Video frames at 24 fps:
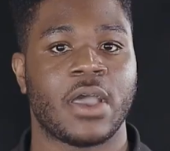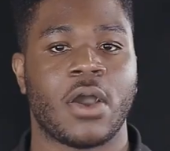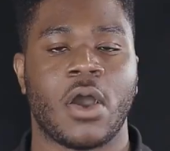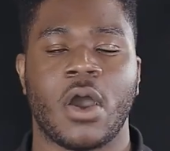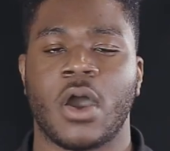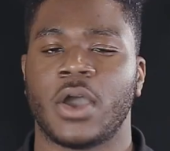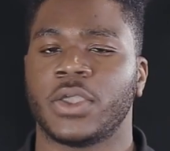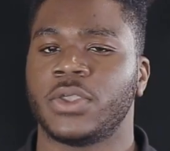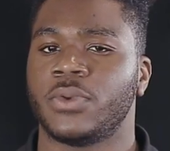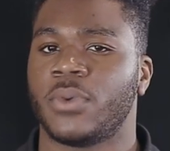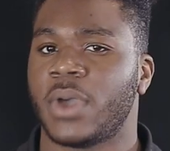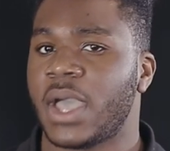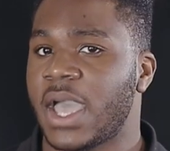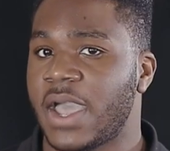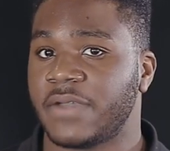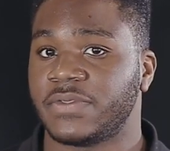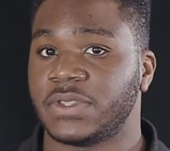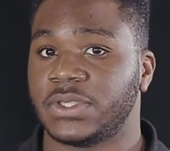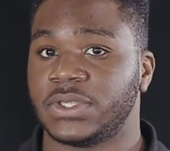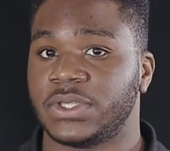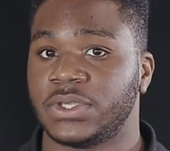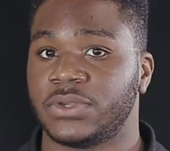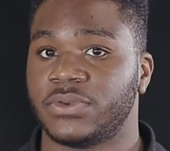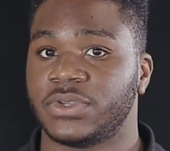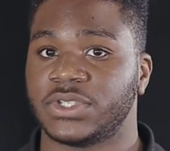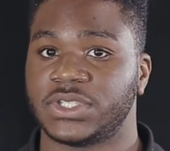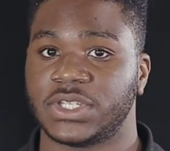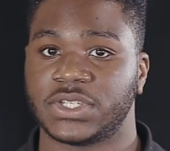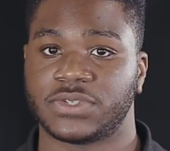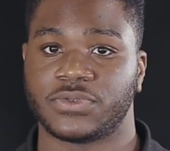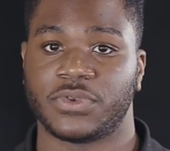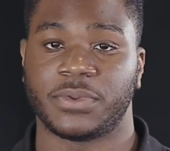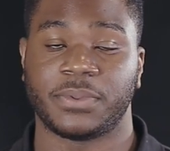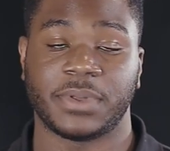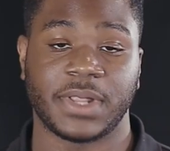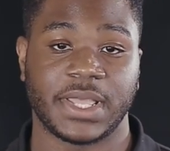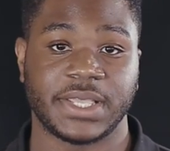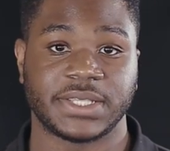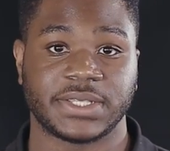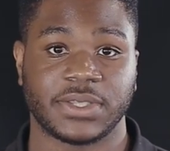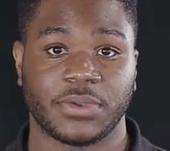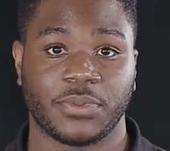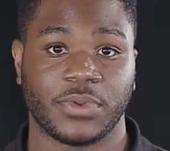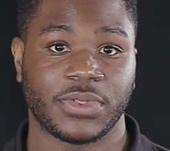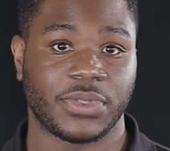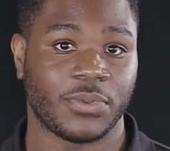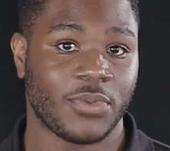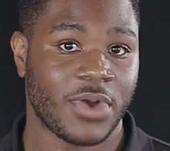all you will have to do is just replace it
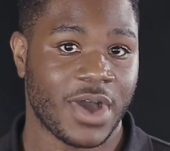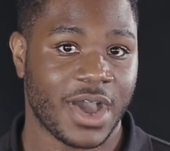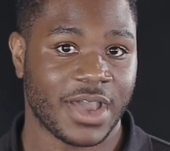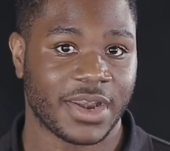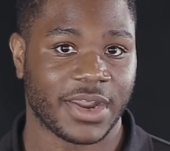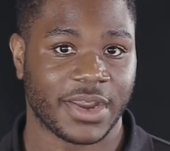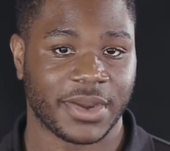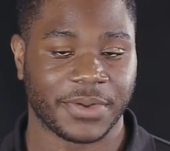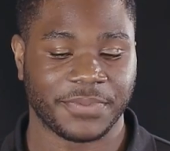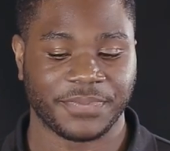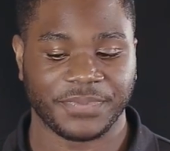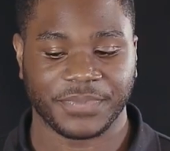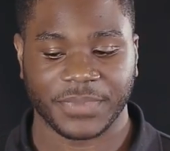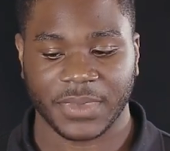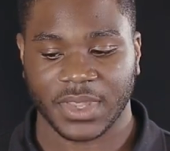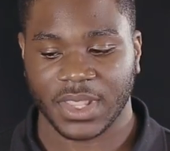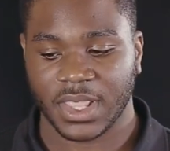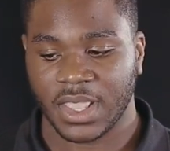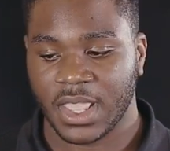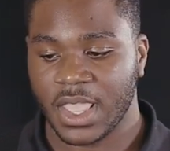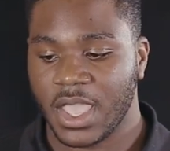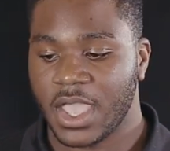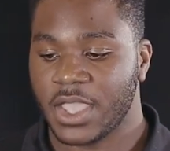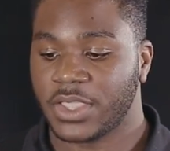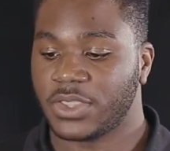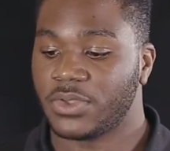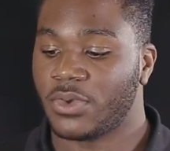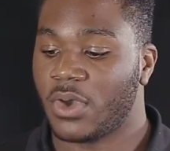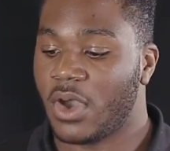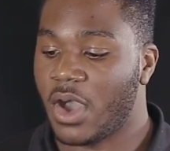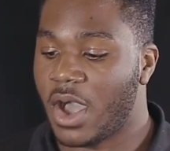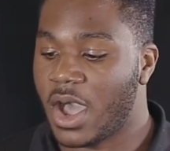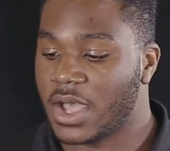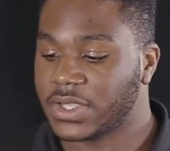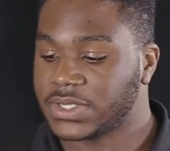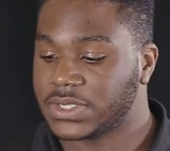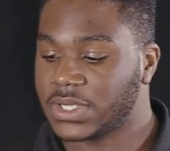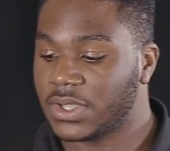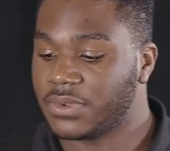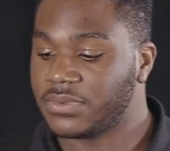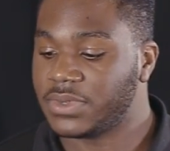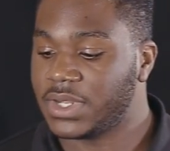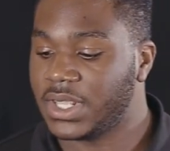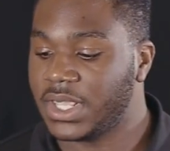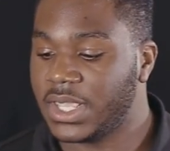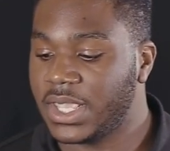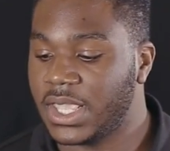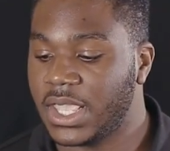with water. You'll also
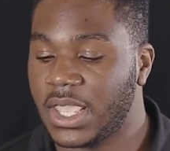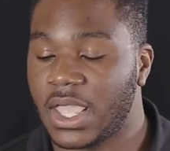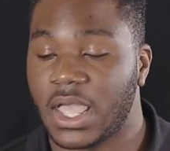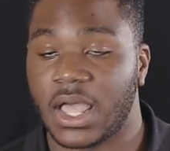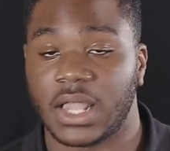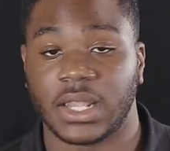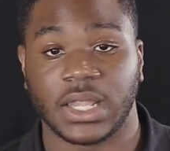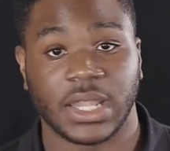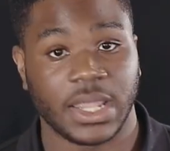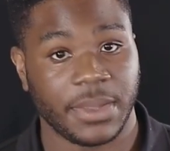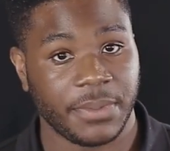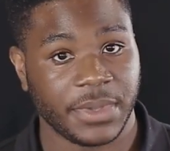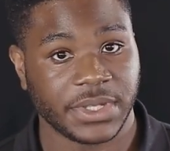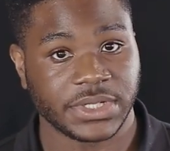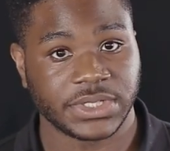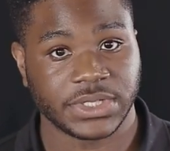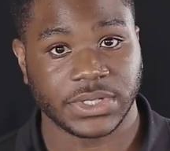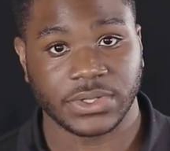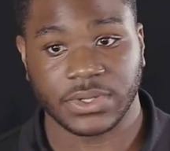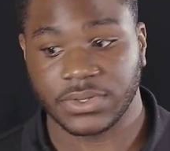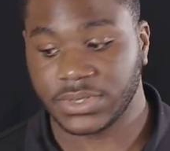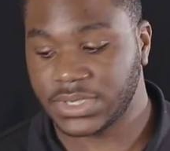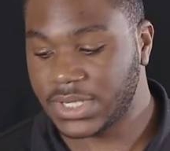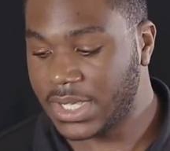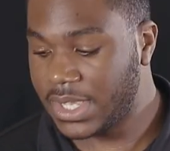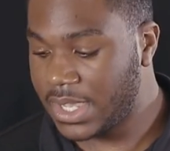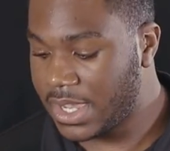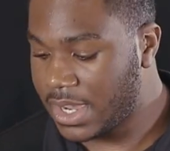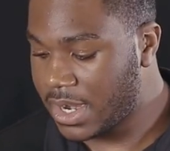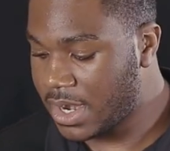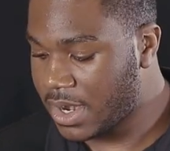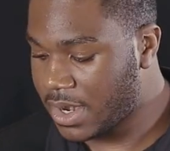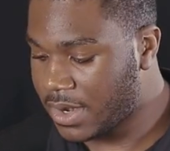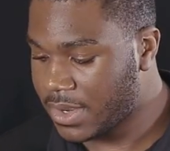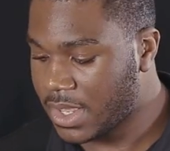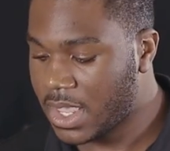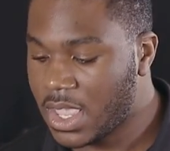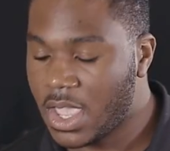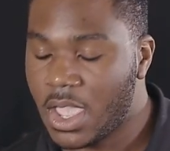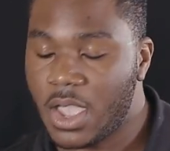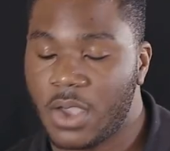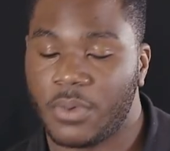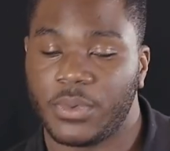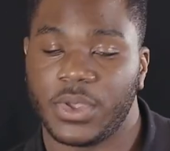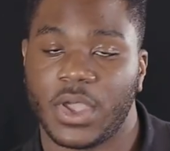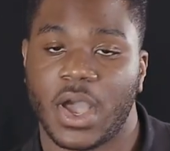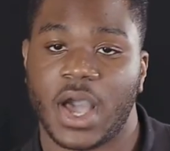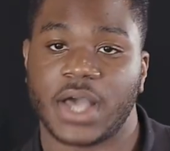need lemon juice here.
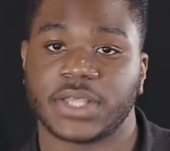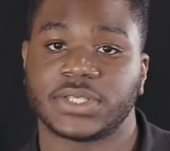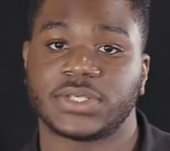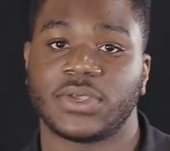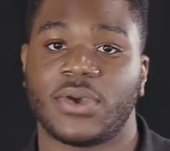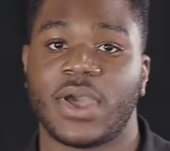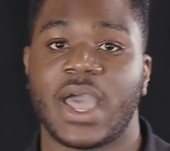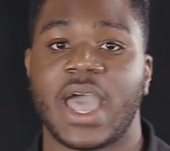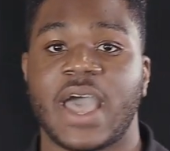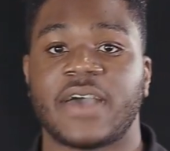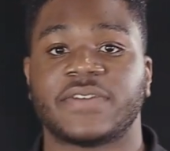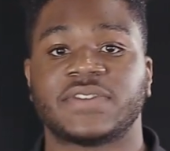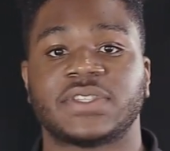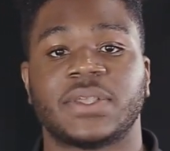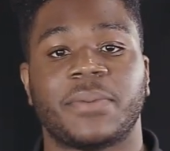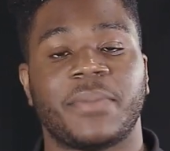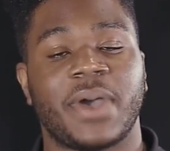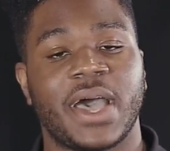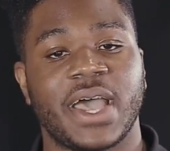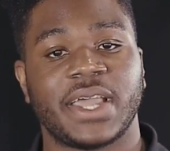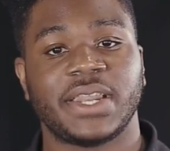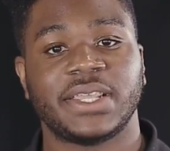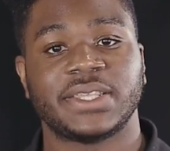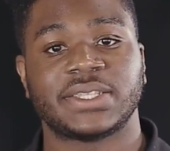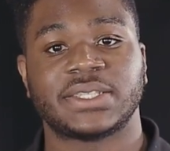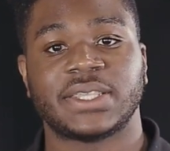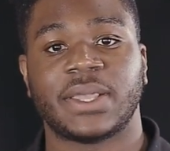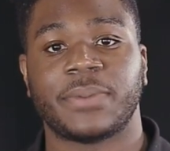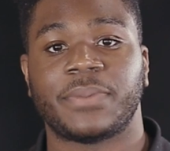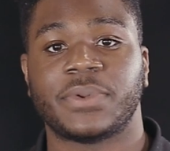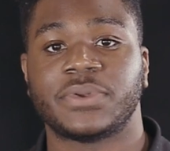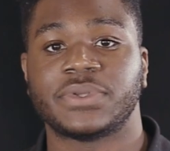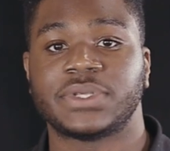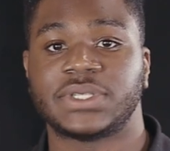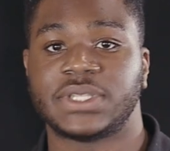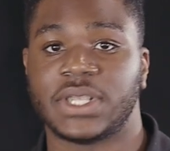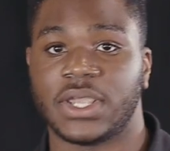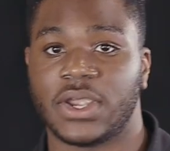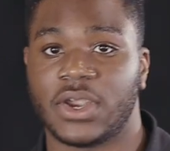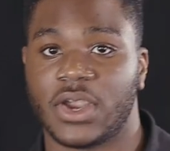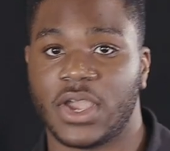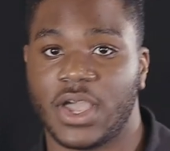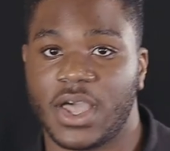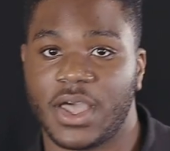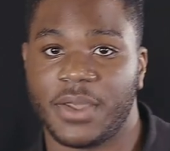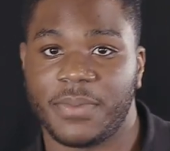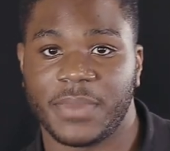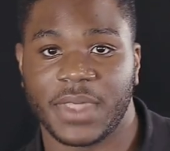We also have some honey simple
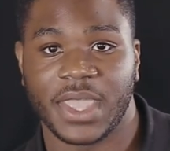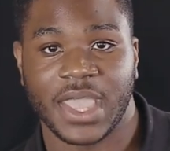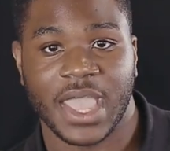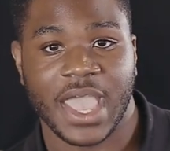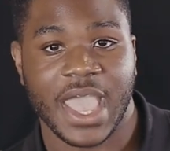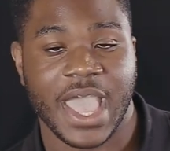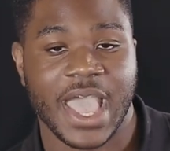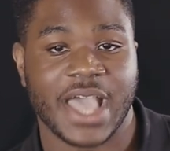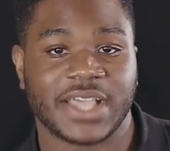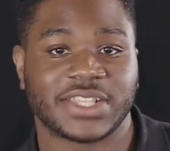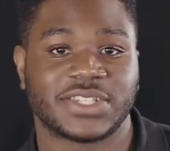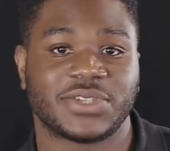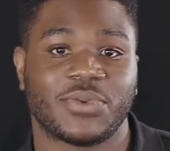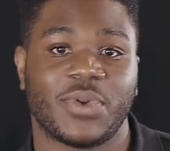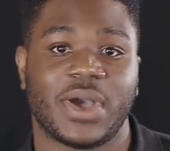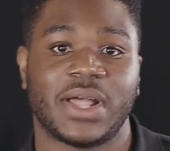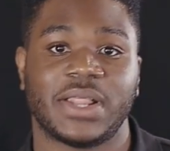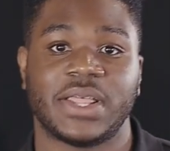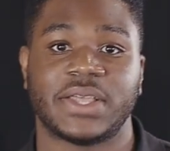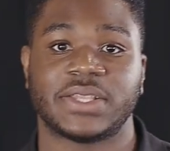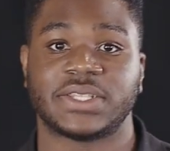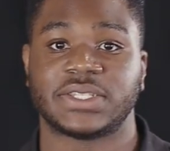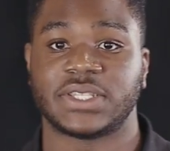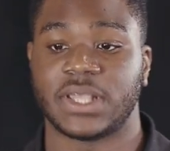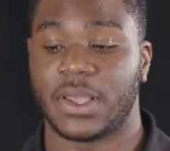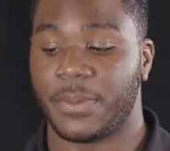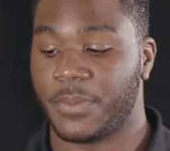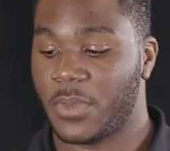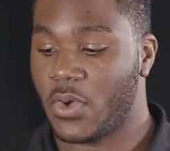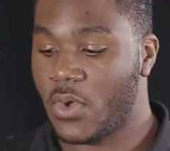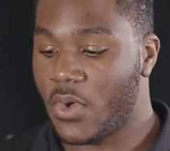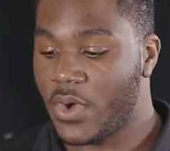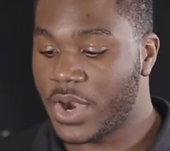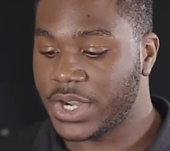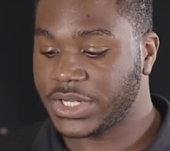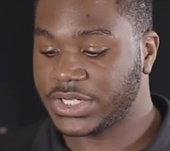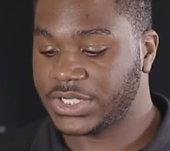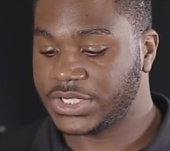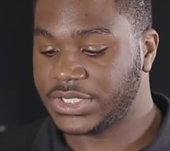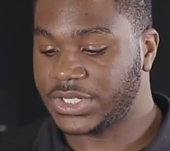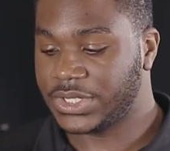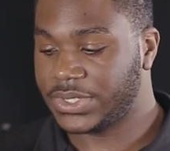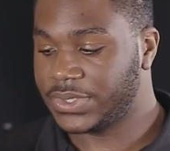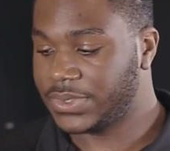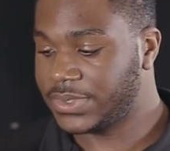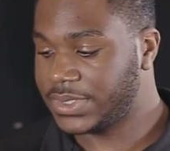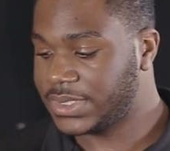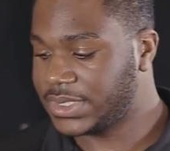syrup, as well as some orange
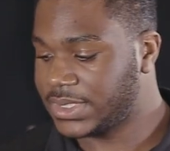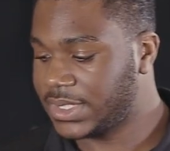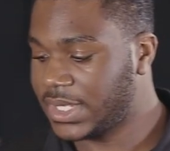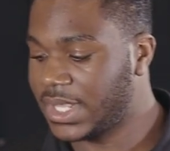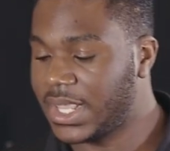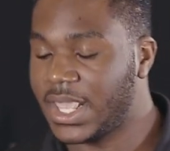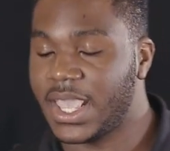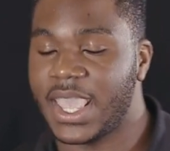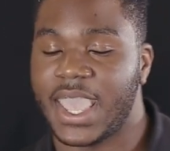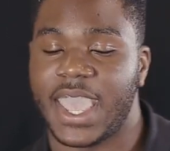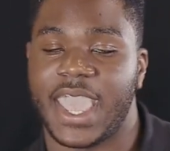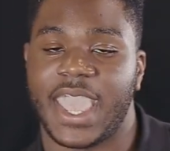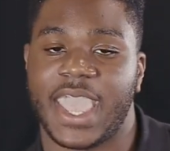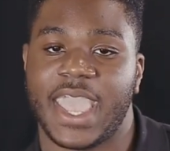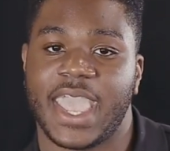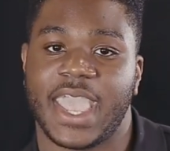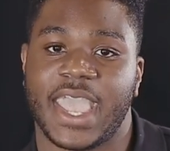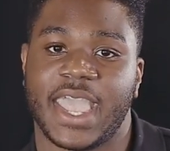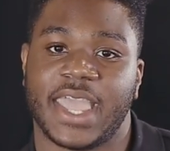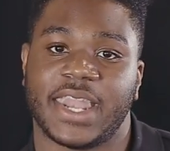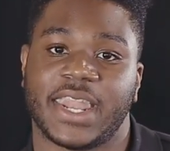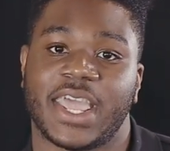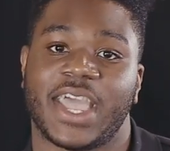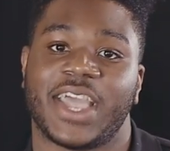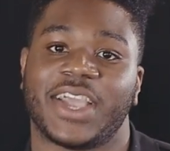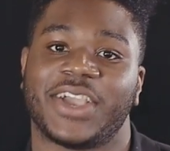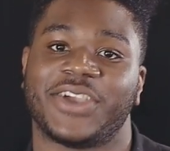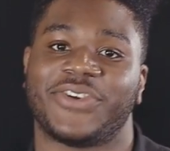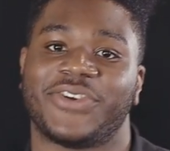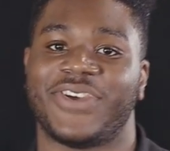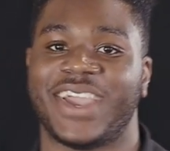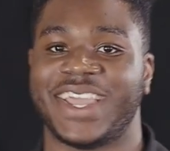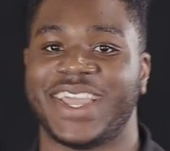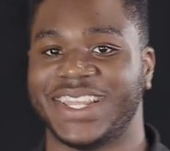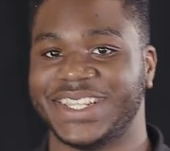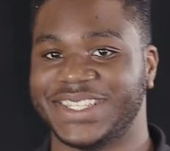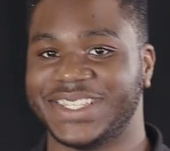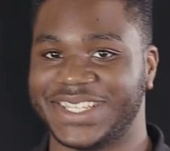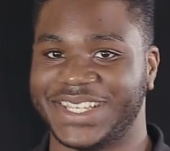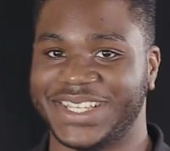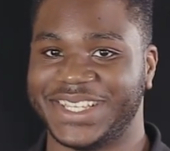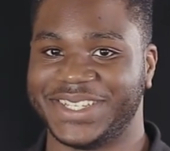juice and grenadine.